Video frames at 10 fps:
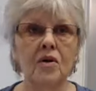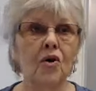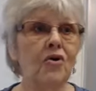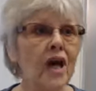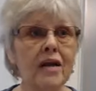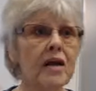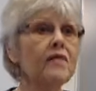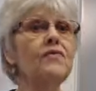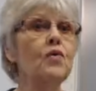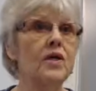Or not
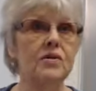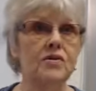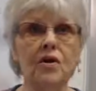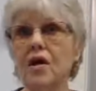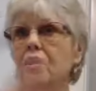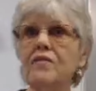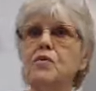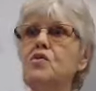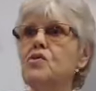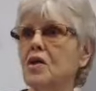enough noise, not enough
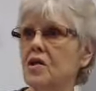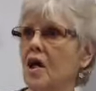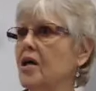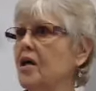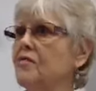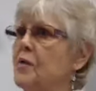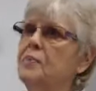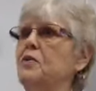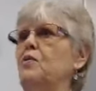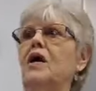music, not enough
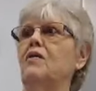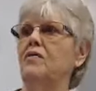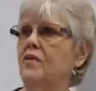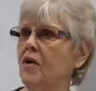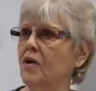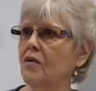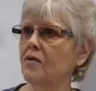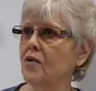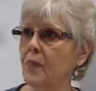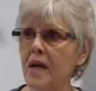people around. You
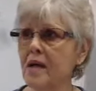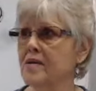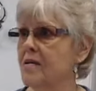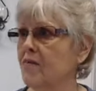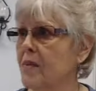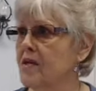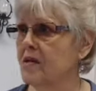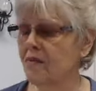know, depends. Everybody's